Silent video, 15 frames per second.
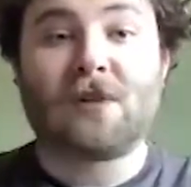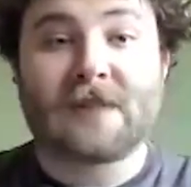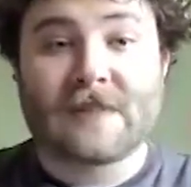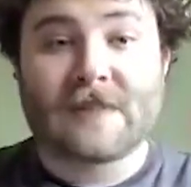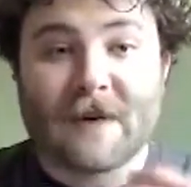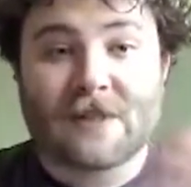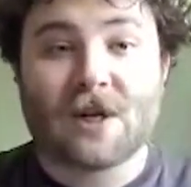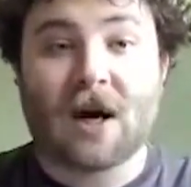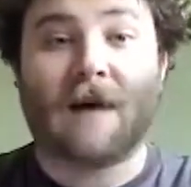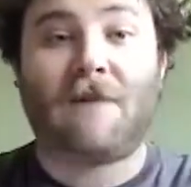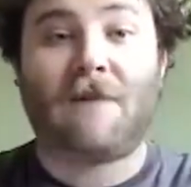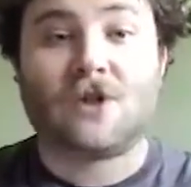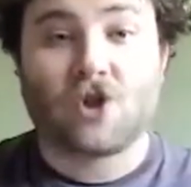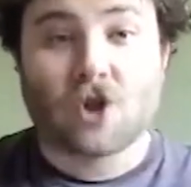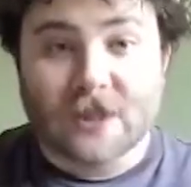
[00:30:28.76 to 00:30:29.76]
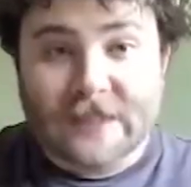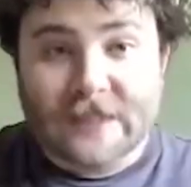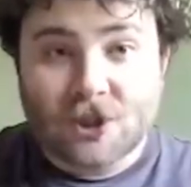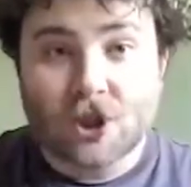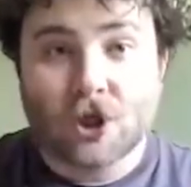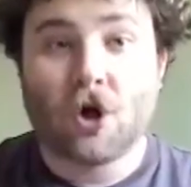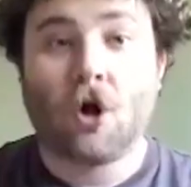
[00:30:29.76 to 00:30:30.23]
mix of
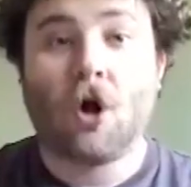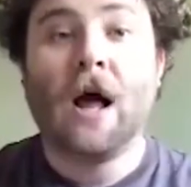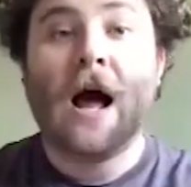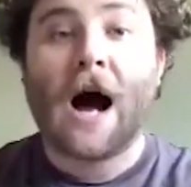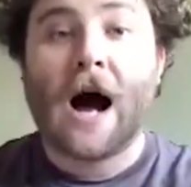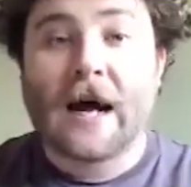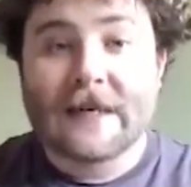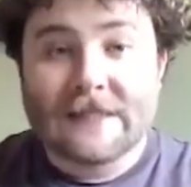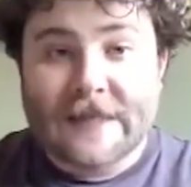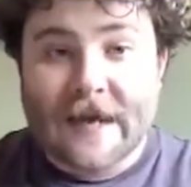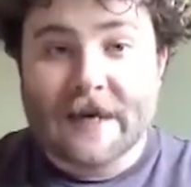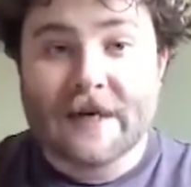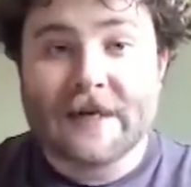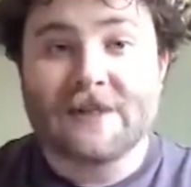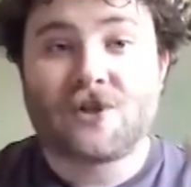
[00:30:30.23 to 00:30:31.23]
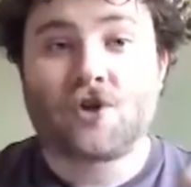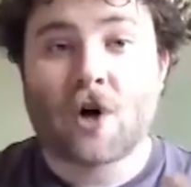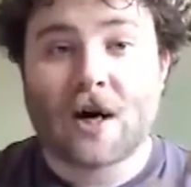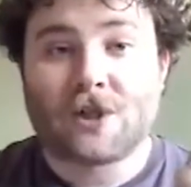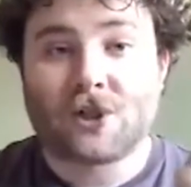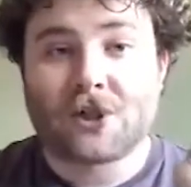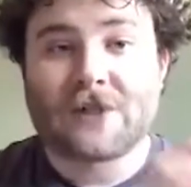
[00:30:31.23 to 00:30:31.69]
traditional identity
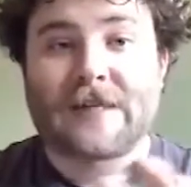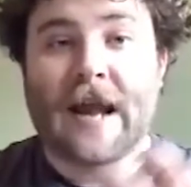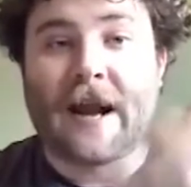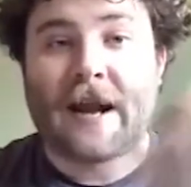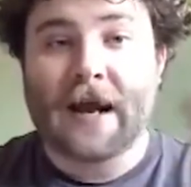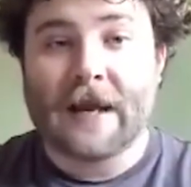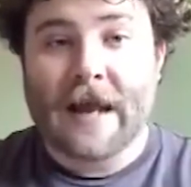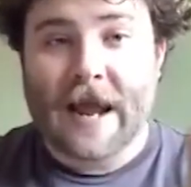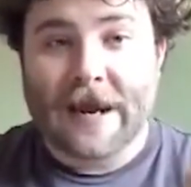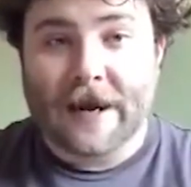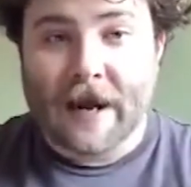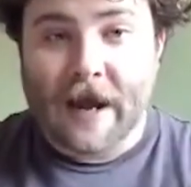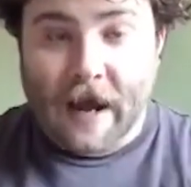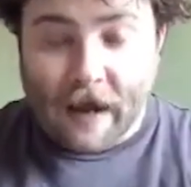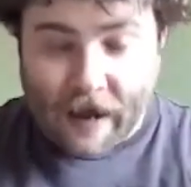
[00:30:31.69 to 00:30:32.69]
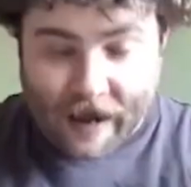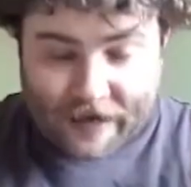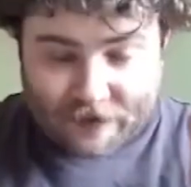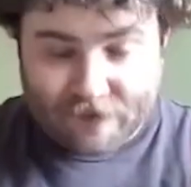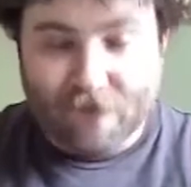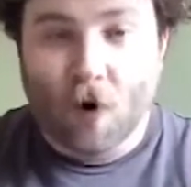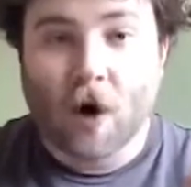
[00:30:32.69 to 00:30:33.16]
structures
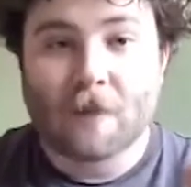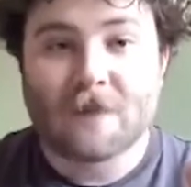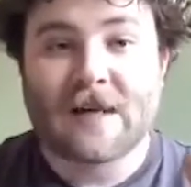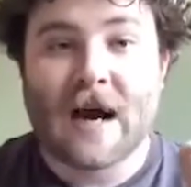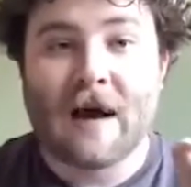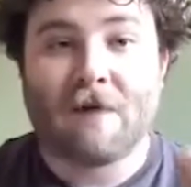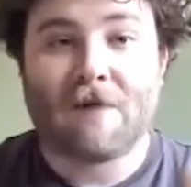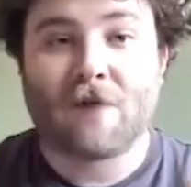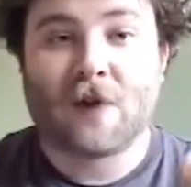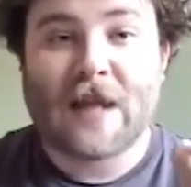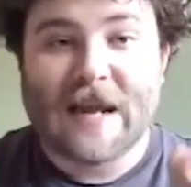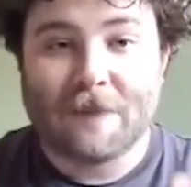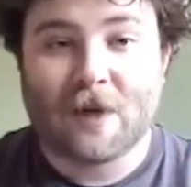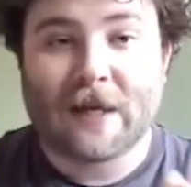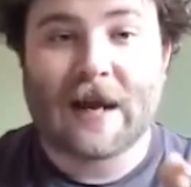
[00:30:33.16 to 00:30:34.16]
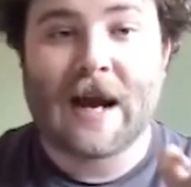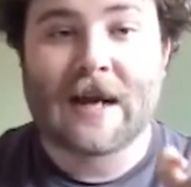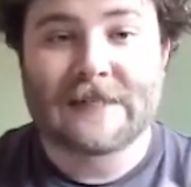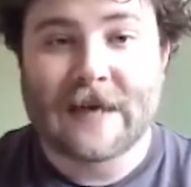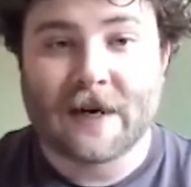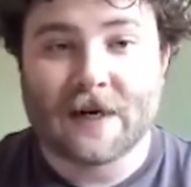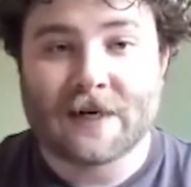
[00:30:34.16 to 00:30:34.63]
and forms of labeling
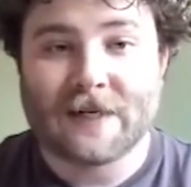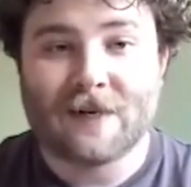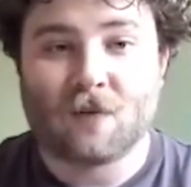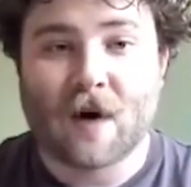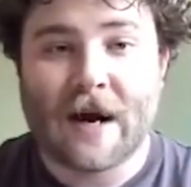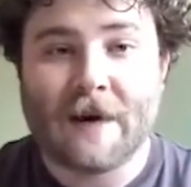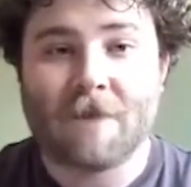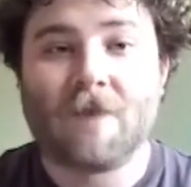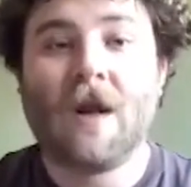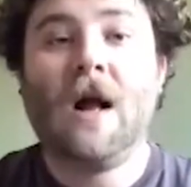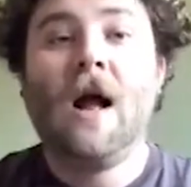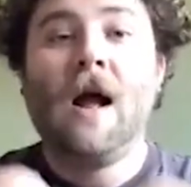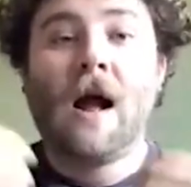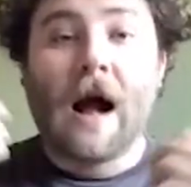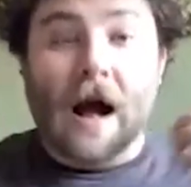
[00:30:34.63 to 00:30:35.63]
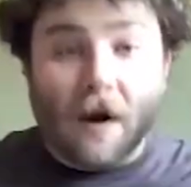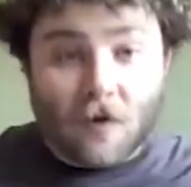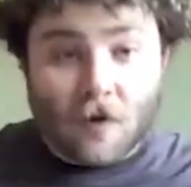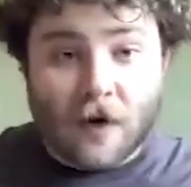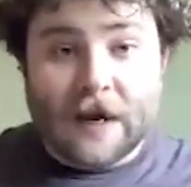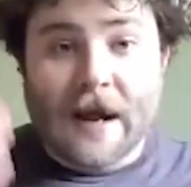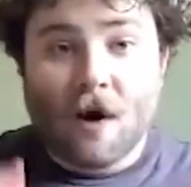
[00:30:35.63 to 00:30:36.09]
identity, right?
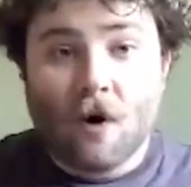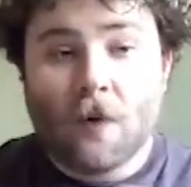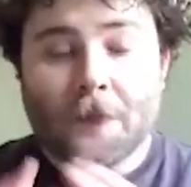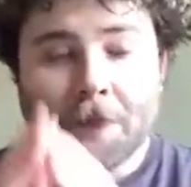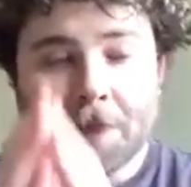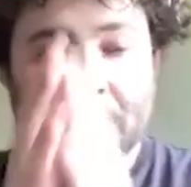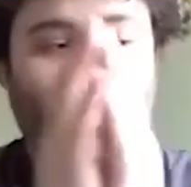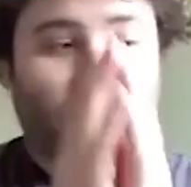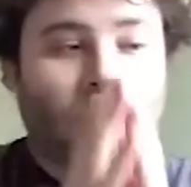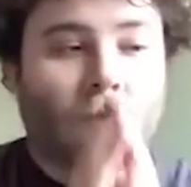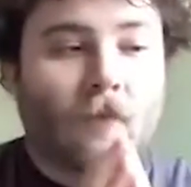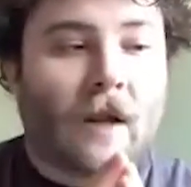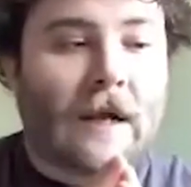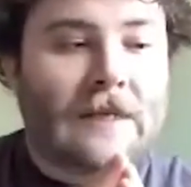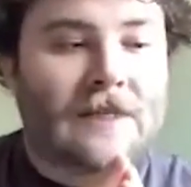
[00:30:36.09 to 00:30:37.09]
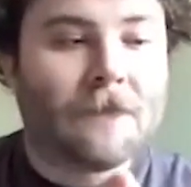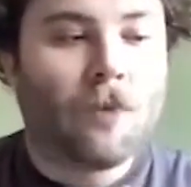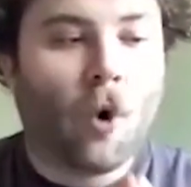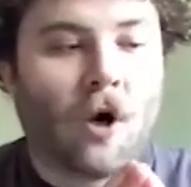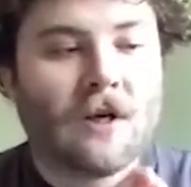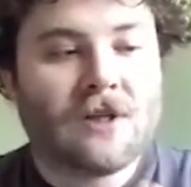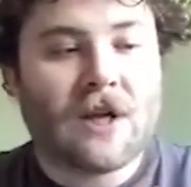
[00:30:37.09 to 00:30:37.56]
Now, it's
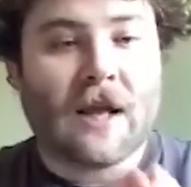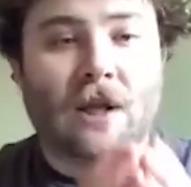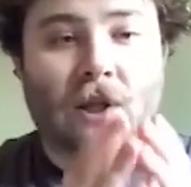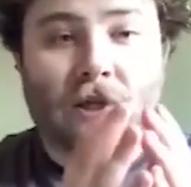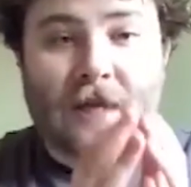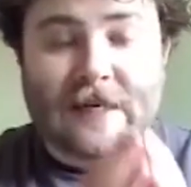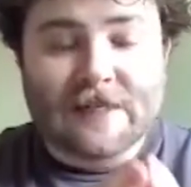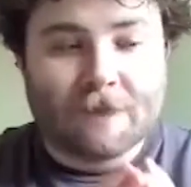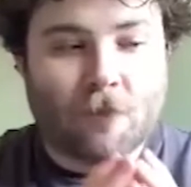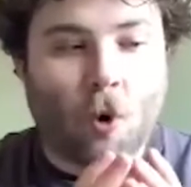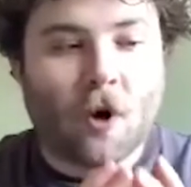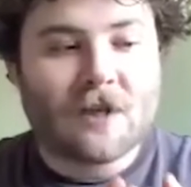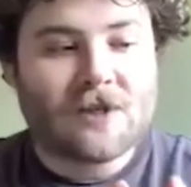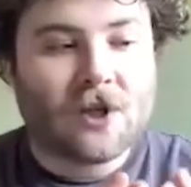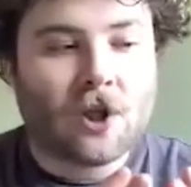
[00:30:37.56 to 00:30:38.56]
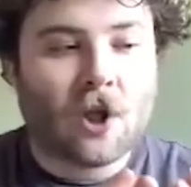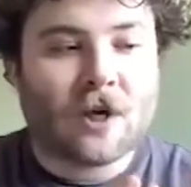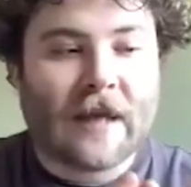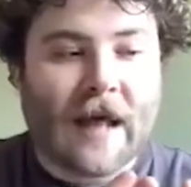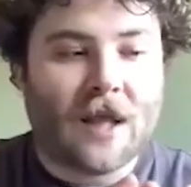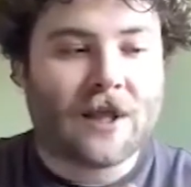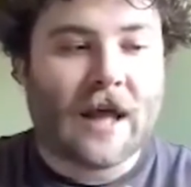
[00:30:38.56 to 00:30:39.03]
important to
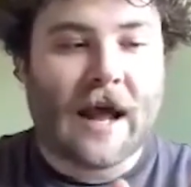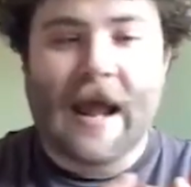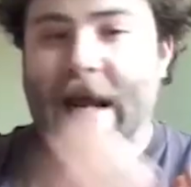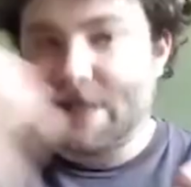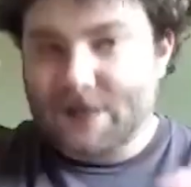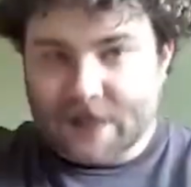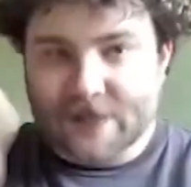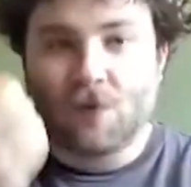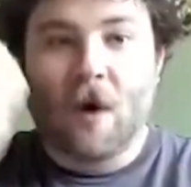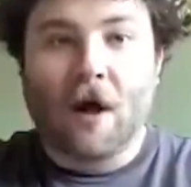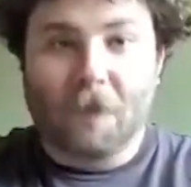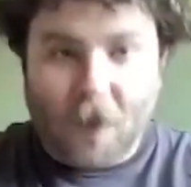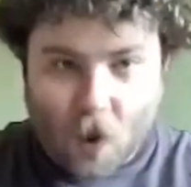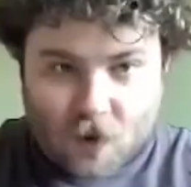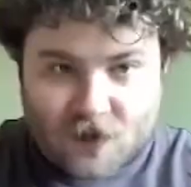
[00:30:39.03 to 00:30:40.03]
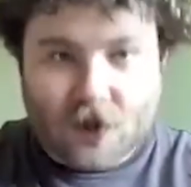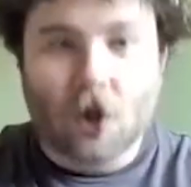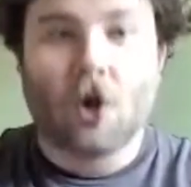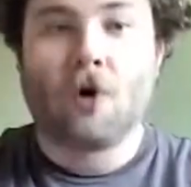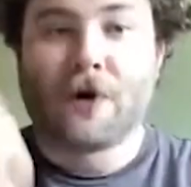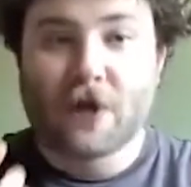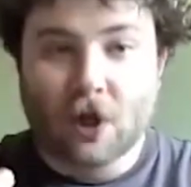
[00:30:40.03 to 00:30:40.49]
look at the ends as well,
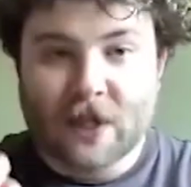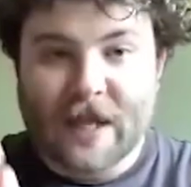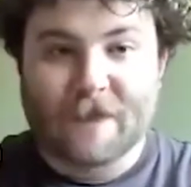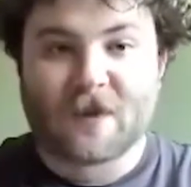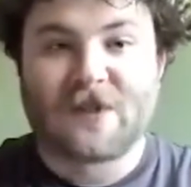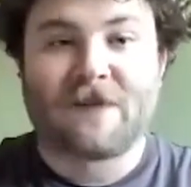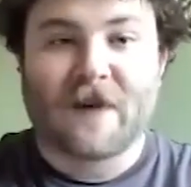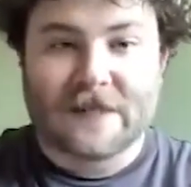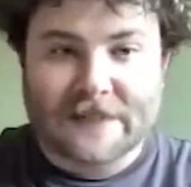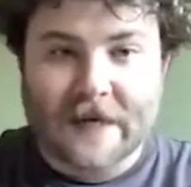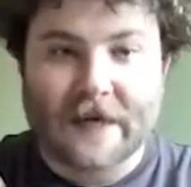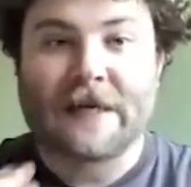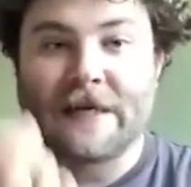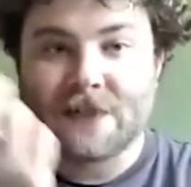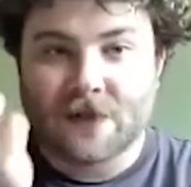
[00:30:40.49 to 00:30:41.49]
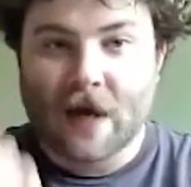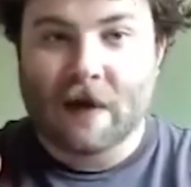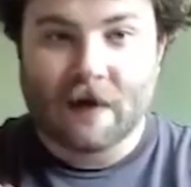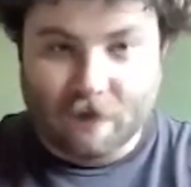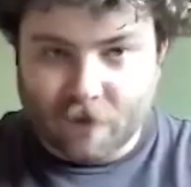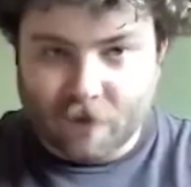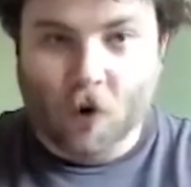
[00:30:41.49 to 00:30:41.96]
post-colonial labels of identity,
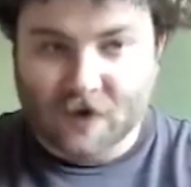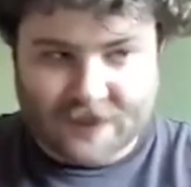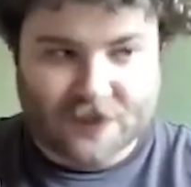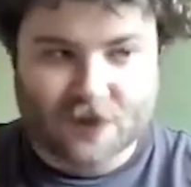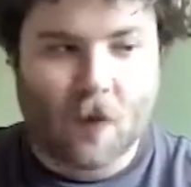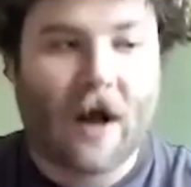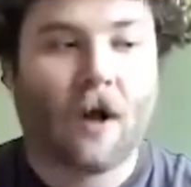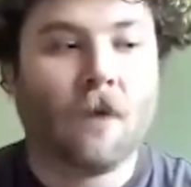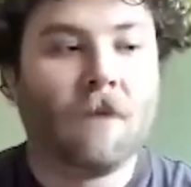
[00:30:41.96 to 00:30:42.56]
of course, as well.